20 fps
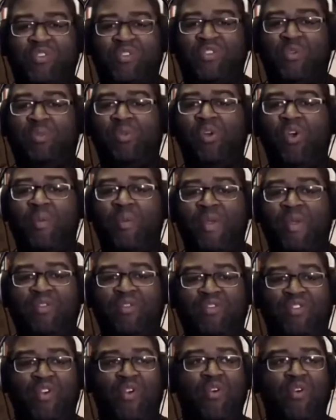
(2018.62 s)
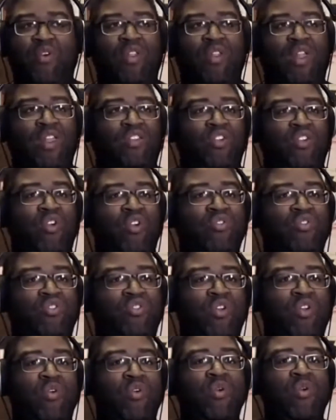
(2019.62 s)
deployment zone in like turn
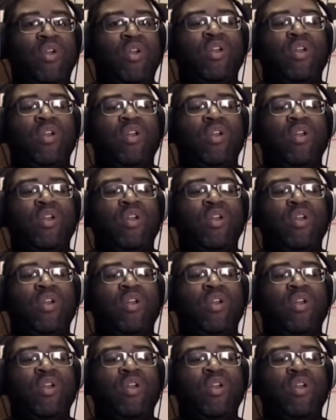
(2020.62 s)
2.